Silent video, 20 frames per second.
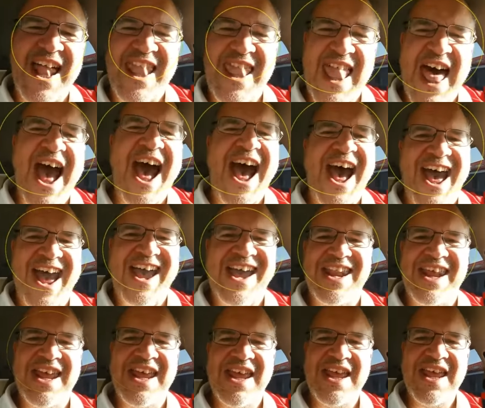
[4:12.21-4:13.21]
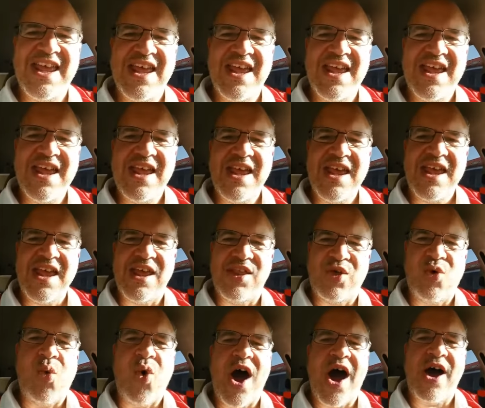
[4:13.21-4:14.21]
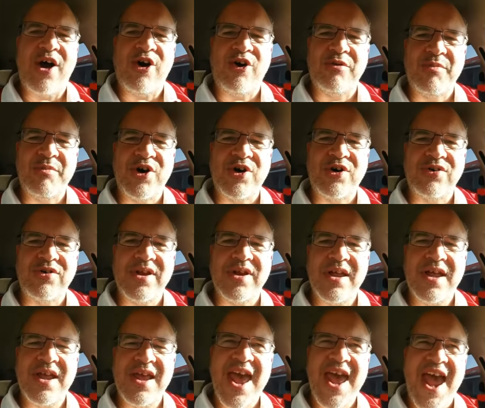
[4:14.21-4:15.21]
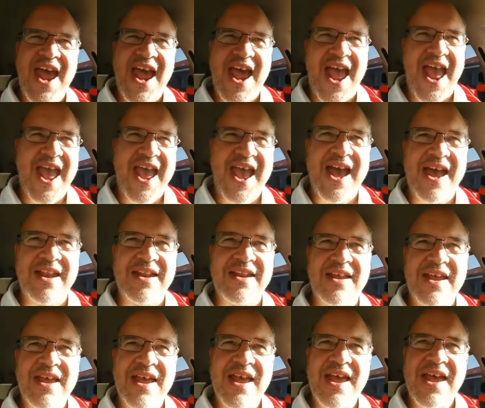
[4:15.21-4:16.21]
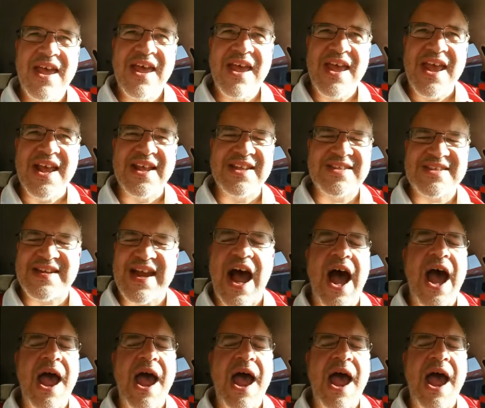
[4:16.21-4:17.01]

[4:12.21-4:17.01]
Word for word: 15 on 15 card gameplay as part Royal Rumble.